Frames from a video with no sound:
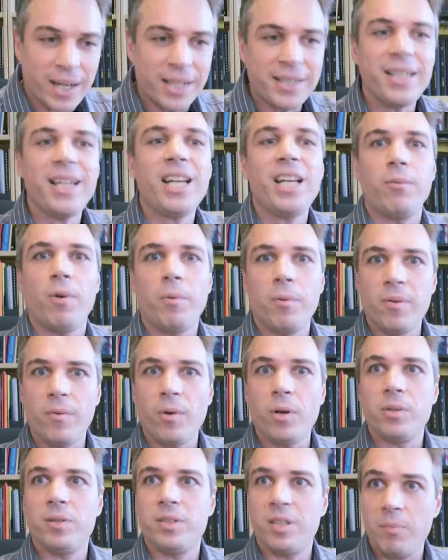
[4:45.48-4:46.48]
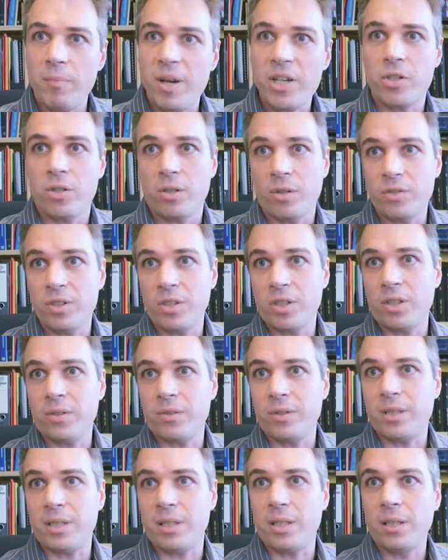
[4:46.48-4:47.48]
Ideally, what we want is a measure of
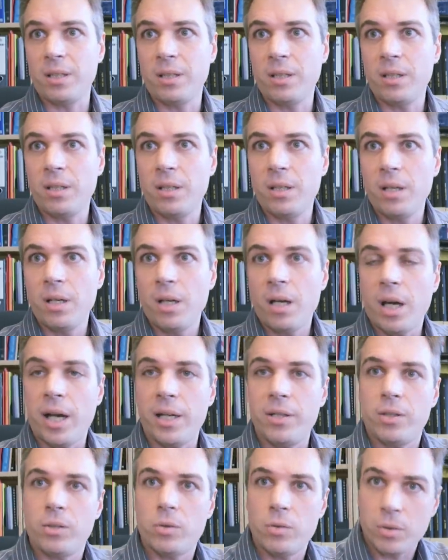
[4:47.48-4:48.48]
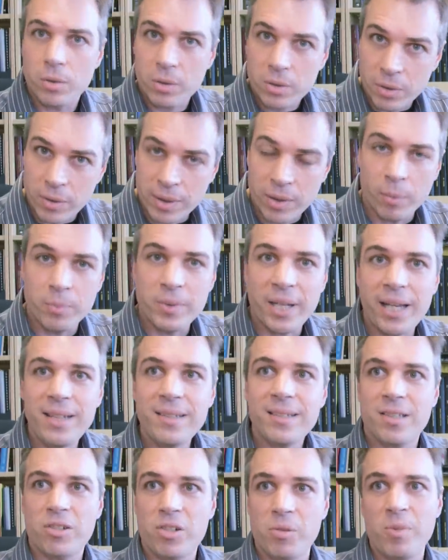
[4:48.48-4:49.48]
security. And to, to
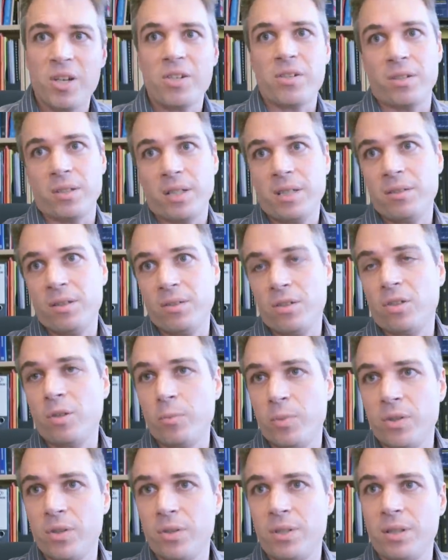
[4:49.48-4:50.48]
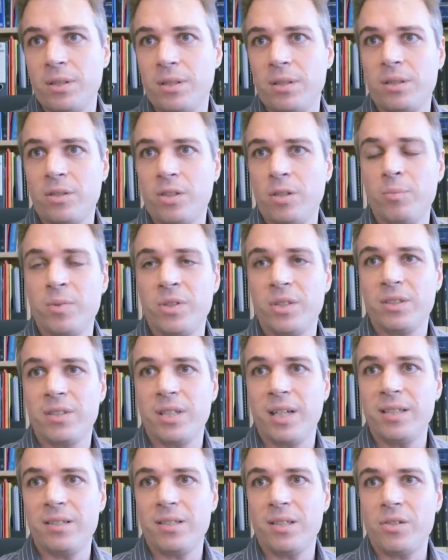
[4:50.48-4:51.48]
obtain such a measure, this is a computer, a computer
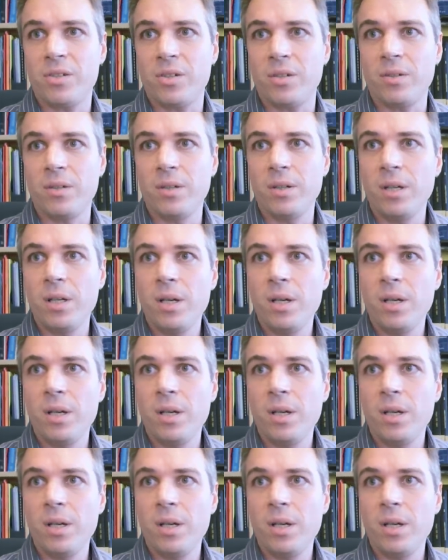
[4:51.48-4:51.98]
science issue.